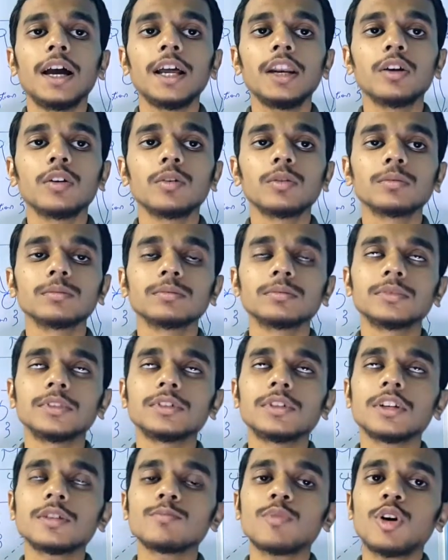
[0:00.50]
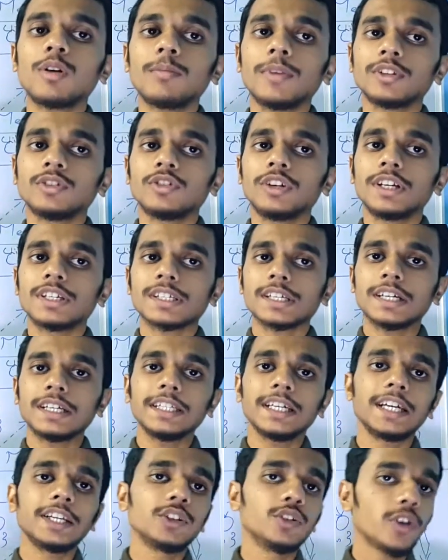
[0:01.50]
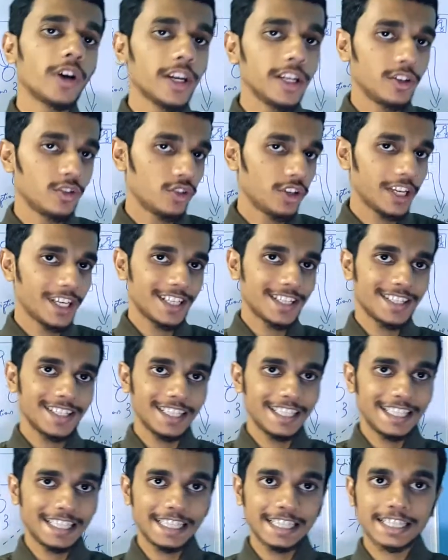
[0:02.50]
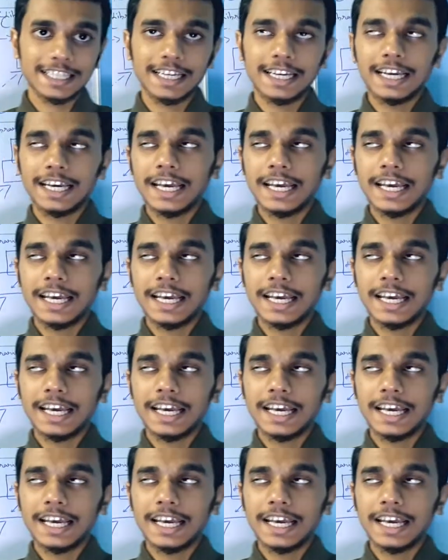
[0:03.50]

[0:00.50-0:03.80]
Hello, this is Muhammad Unesan and you are in Lace Teaches.